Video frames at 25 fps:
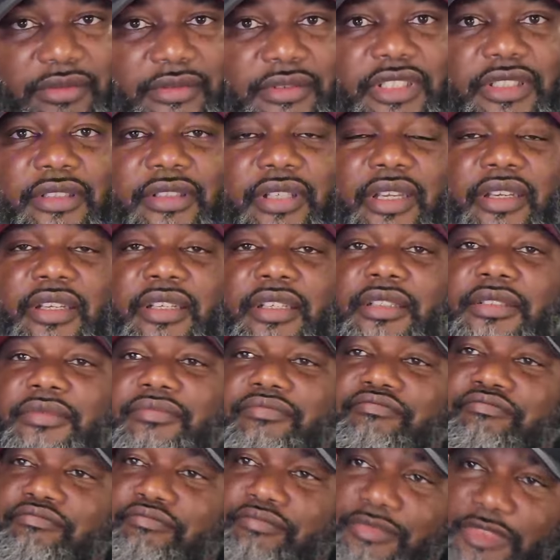to take
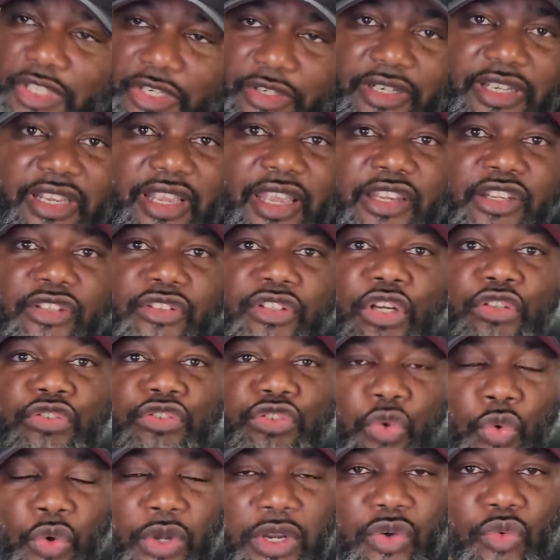a
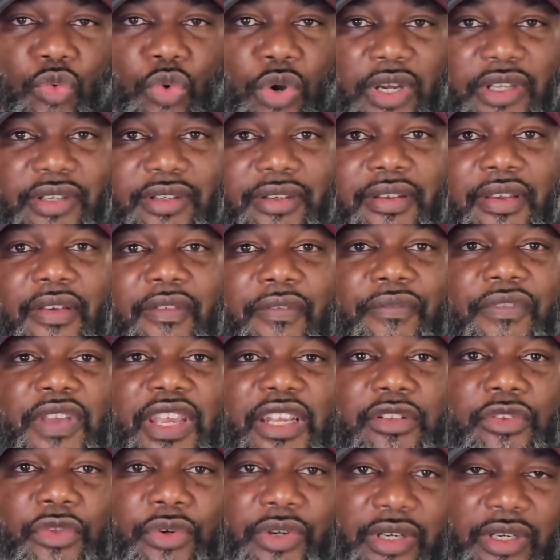38-21
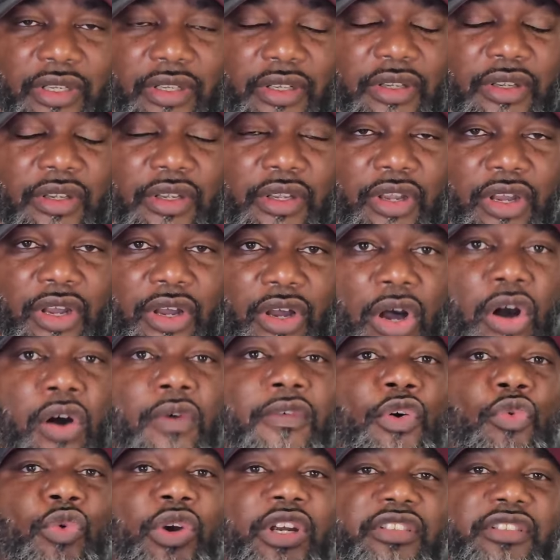victory
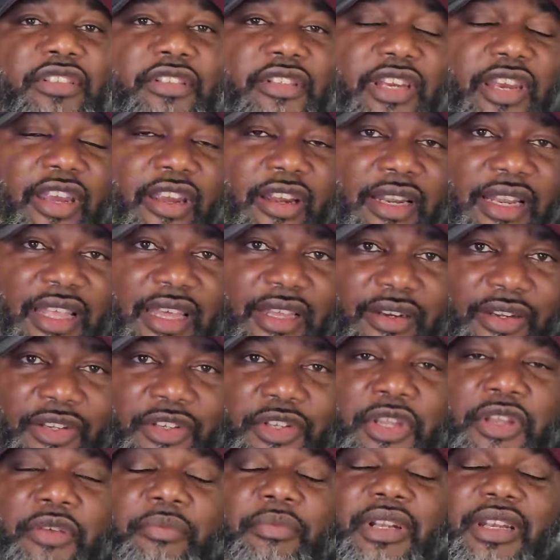over Western Carolina.
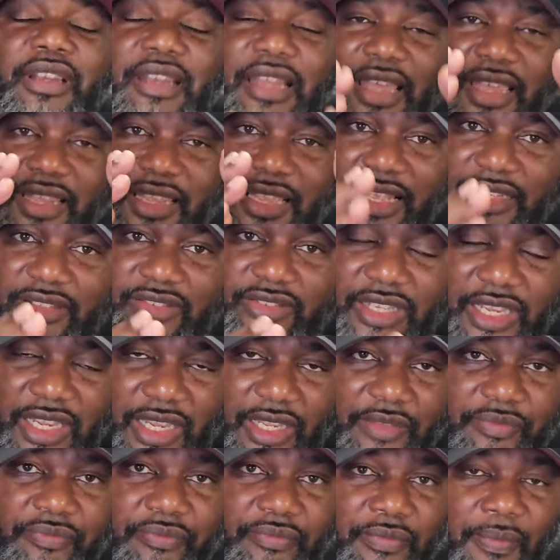But like I
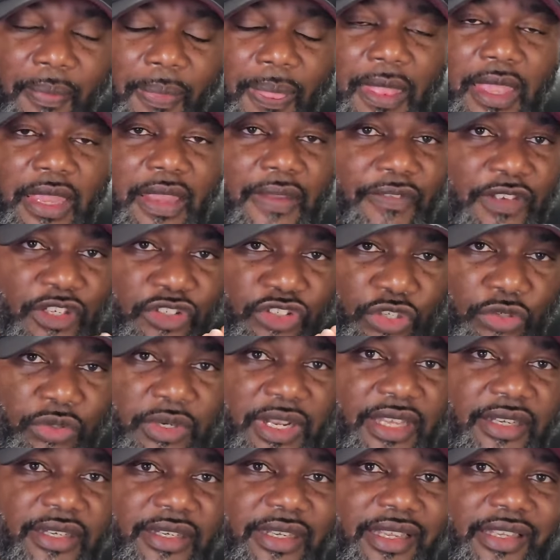said, if you do
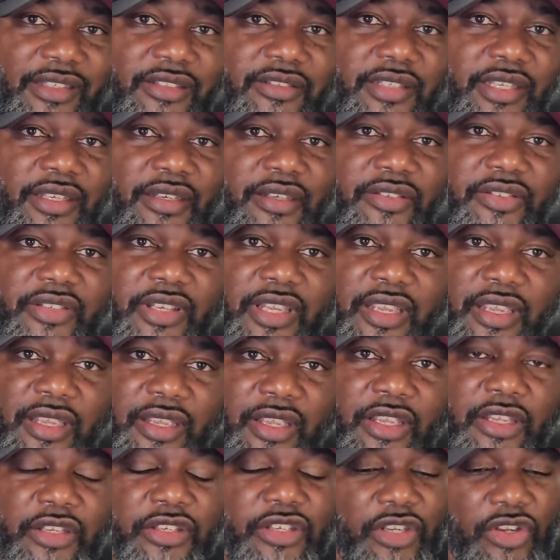that against Tennessee,
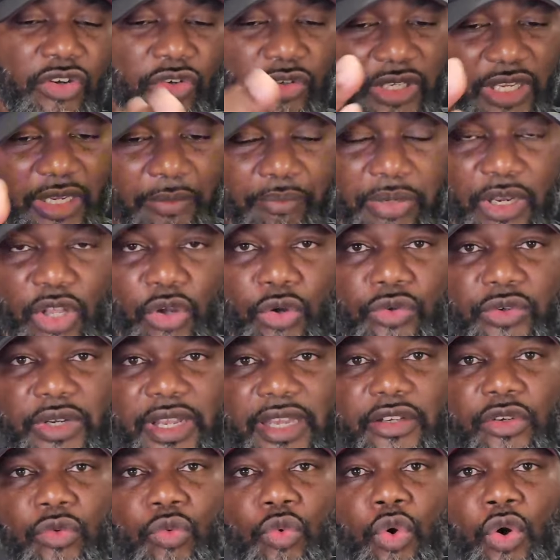you're going to get blown
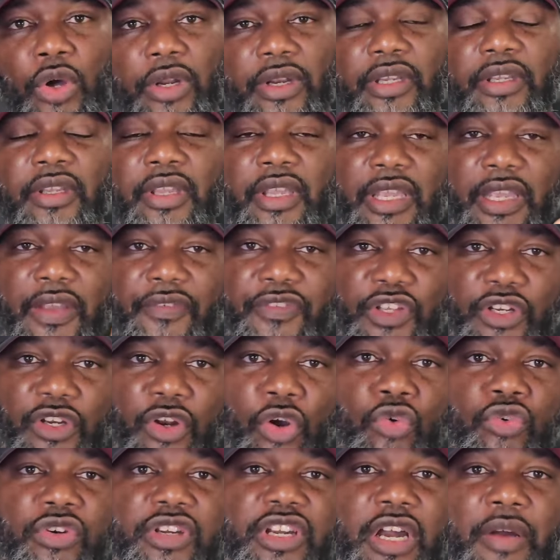out the water. If you
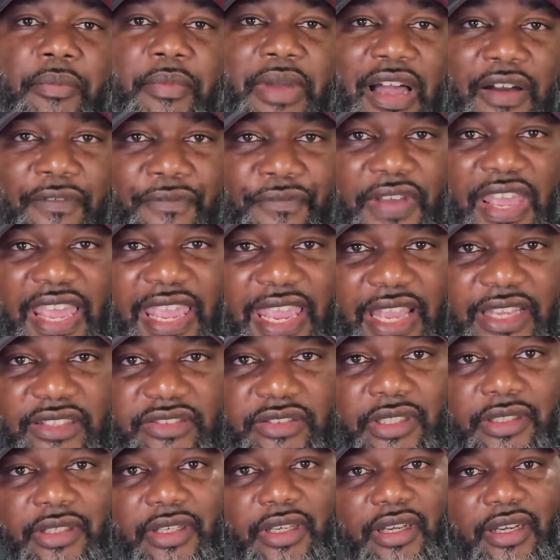don't come out
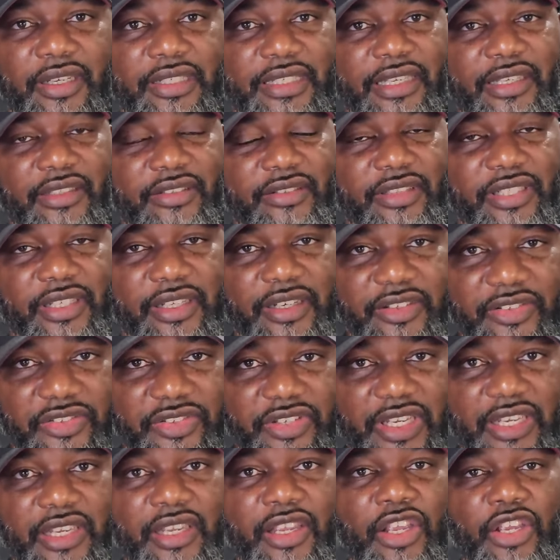fast against
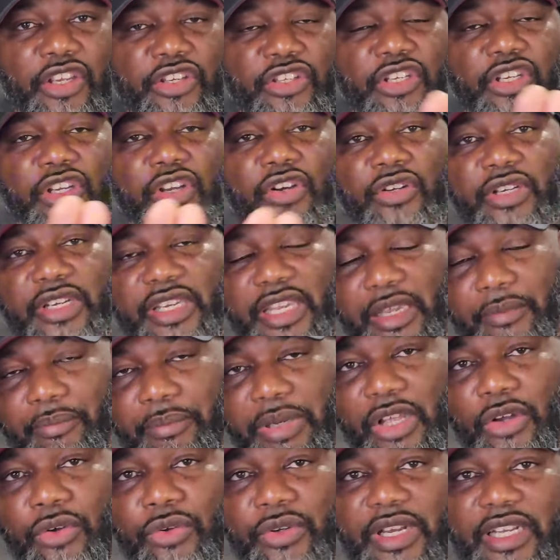Tennessee, you're going to get
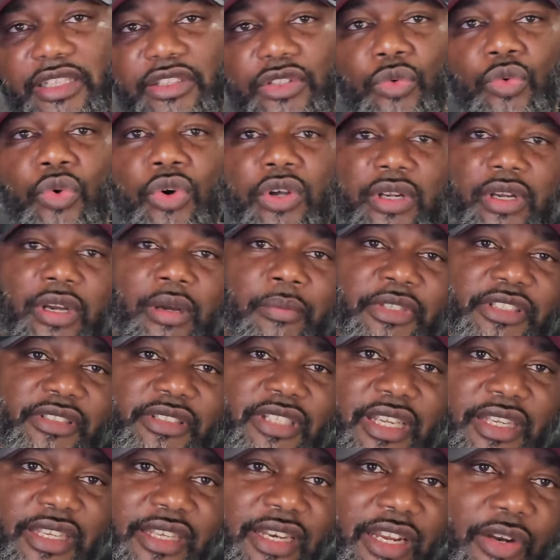blown out the water. I'm going to
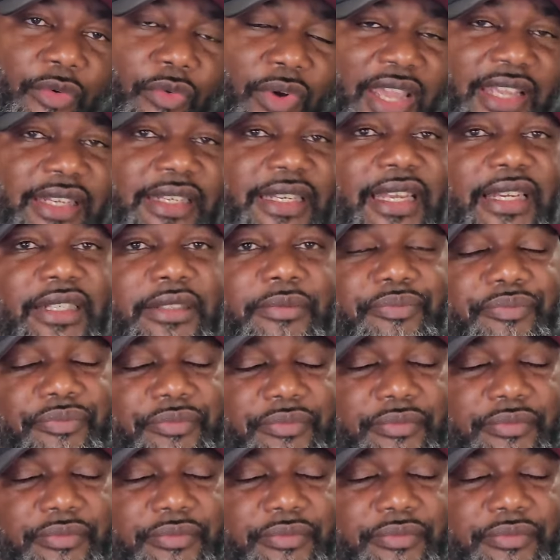tell you that right now.